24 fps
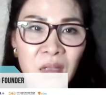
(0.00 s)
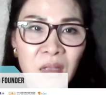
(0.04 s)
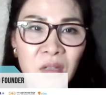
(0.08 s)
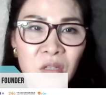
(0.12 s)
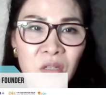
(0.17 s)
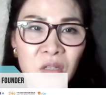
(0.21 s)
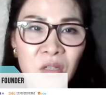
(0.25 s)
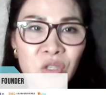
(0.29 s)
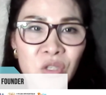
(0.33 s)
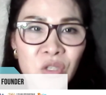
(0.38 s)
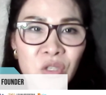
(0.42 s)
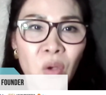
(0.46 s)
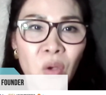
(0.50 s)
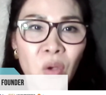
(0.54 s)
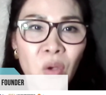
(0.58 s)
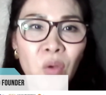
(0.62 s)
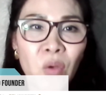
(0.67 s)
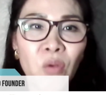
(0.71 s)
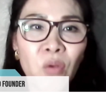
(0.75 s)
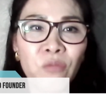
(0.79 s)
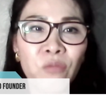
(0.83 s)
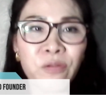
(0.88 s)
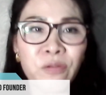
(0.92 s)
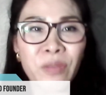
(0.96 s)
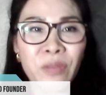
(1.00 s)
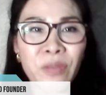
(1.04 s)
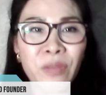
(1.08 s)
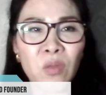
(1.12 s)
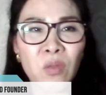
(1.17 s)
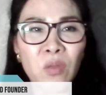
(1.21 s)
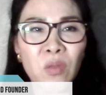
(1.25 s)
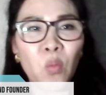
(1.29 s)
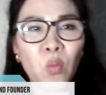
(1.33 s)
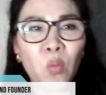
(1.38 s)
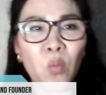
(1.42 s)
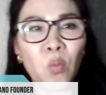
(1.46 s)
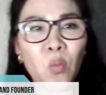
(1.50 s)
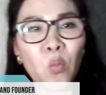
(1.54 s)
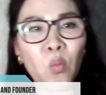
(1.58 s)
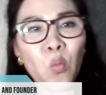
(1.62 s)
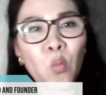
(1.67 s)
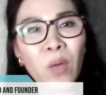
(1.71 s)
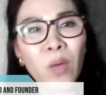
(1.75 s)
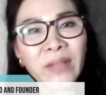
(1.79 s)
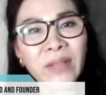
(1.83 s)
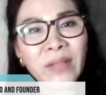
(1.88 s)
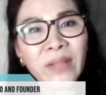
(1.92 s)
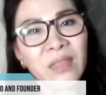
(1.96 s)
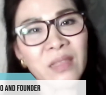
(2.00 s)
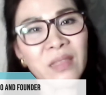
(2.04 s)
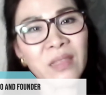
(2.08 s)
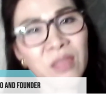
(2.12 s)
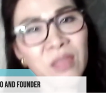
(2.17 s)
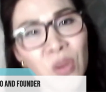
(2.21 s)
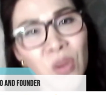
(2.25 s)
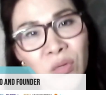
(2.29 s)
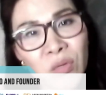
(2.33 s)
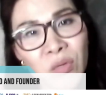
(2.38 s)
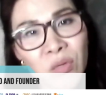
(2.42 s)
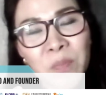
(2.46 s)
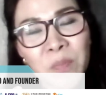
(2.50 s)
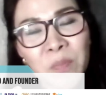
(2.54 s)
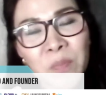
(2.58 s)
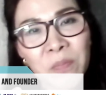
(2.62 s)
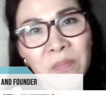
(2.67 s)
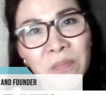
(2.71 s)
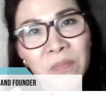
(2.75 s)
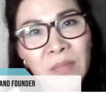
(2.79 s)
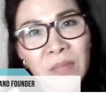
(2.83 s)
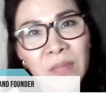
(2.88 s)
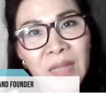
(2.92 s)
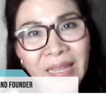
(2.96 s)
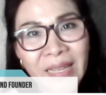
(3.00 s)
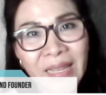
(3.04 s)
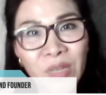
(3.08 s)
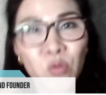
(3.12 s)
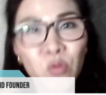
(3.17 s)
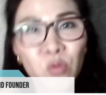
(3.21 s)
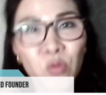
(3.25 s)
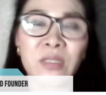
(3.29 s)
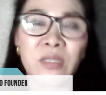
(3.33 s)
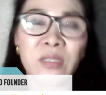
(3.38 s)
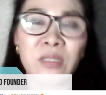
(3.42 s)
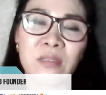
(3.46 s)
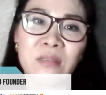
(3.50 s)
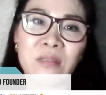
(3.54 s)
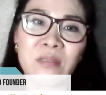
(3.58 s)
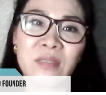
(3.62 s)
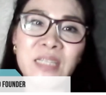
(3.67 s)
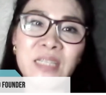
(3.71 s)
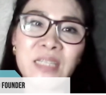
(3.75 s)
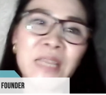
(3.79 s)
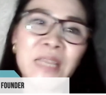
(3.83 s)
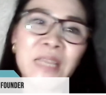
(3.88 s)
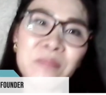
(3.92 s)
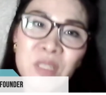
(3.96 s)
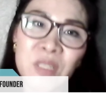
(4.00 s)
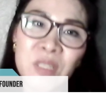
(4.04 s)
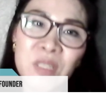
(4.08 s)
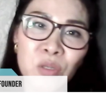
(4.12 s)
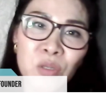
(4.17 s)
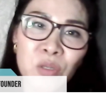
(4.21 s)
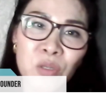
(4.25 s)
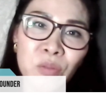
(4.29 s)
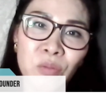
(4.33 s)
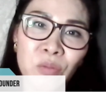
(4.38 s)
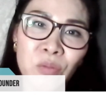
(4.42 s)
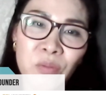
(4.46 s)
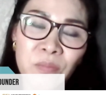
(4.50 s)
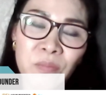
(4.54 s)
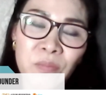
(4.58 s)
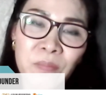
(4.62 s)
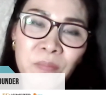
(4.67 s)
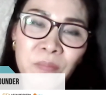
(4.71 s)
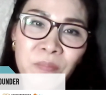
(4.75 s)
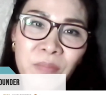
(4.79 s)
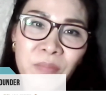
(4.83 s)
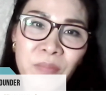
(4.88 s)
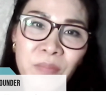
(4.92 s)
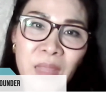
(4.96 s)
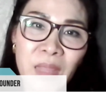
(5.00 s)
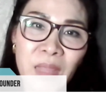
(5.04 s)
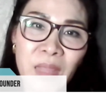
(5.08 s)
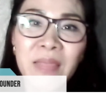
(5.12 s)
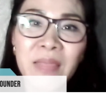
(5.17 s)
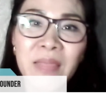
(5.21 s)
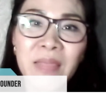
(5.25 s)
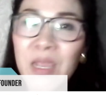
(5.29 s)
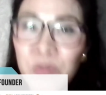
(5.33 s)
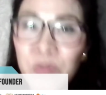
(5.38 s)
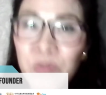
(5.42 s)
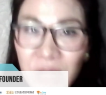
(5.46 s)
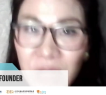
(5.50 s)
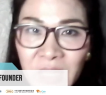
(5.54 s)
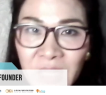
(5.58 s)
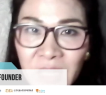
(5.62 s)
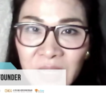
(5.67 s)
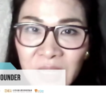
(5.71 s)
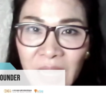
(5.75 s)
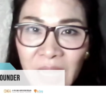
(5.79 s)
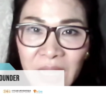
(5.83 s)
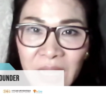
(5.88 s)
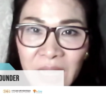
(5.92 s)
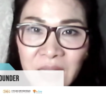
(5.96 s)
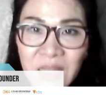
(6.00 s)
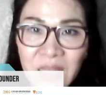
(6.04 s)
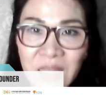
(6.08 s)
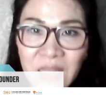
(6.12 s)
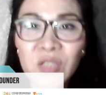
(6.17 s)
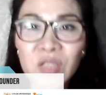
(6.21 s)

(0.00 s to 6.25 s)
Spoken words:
So, but what did those good teams do? They realized the